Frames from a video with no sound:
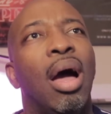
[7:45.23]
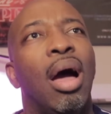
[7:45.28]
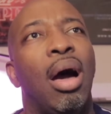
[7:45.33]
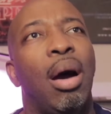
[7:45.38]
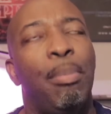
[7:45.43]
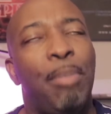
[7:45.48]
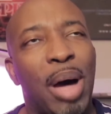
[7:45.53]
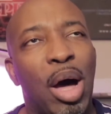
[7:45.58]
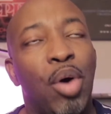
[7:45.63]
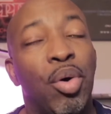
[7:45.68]

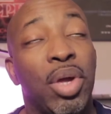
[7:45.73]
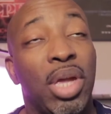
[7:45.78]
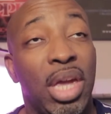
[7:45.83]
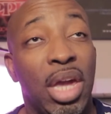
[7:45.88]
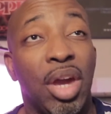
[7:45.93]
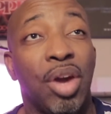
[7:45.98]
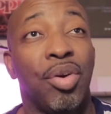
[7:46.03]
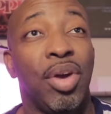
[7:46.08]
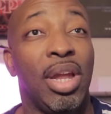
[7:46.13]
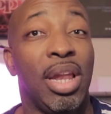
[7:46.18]
about
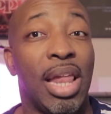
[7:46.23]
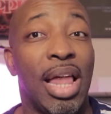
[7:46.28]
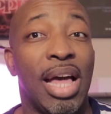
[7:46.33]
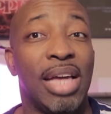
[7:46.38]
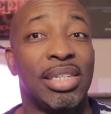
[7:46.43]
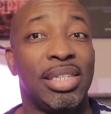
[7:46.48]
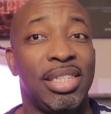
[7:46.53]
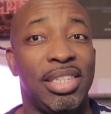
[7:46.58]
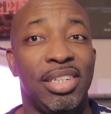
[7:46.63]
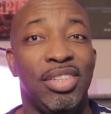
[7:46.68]
Carrie
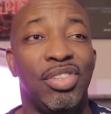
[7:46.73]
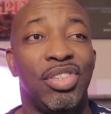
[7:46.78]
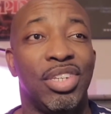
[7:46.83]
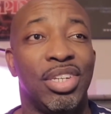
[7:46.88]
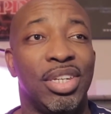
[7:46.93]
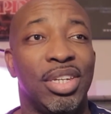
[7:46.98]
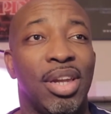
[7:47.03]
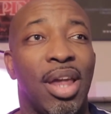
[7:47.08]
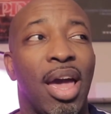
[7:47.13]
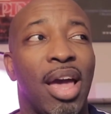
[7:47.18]
last season.